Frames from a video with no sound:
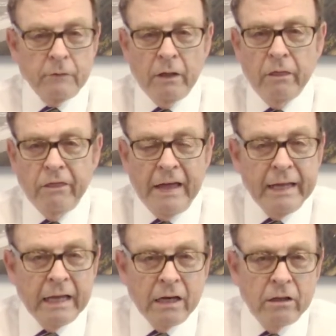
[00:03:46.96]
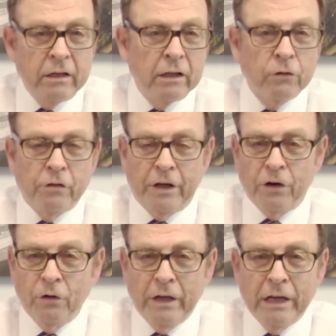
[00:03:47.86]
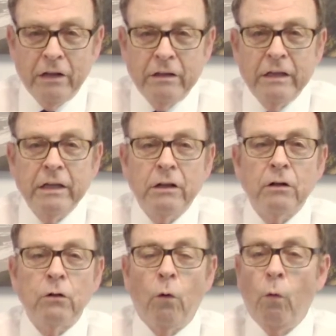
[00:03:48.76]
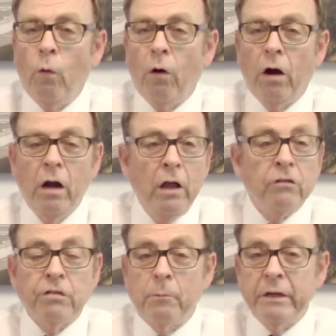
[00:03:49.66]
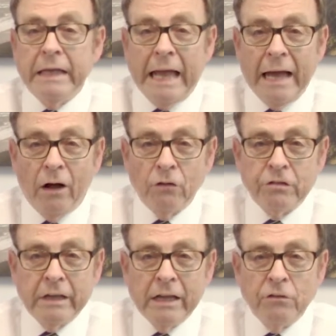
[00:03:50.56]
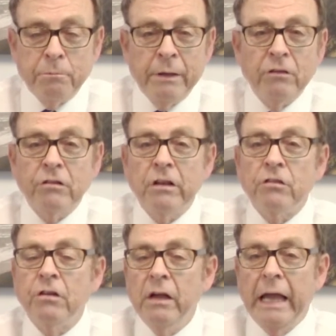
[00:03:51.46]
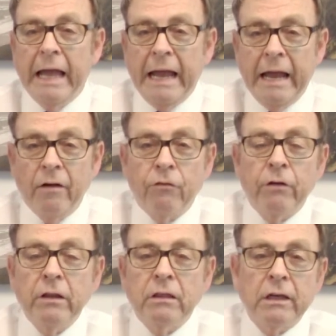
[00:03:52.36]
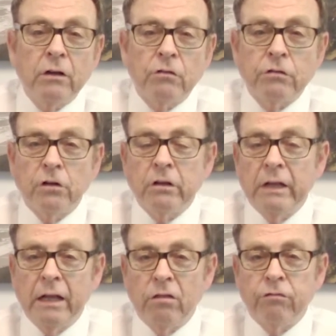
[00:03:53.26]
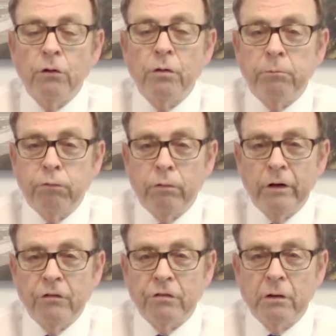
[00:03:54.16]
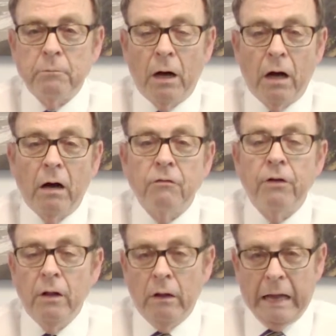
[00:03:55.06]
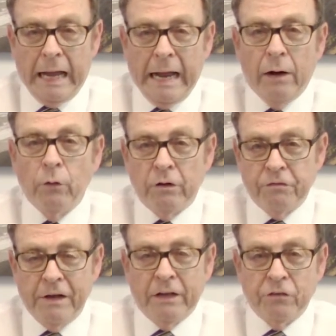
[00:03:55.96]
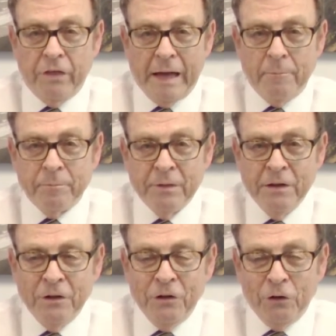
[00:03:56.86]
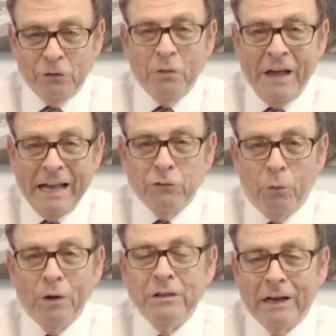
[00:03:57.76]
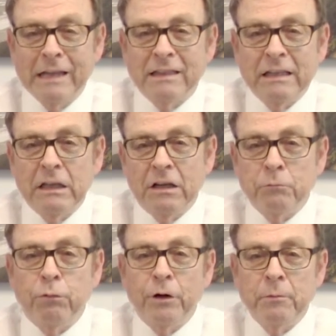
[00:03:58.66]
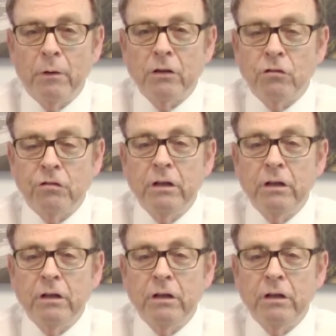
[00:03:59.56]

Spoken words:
they get a deal or they don't get a deal or somebody else gets business, everything is looked at through the prism of how it affects them. So that's one that I think you can pretty much see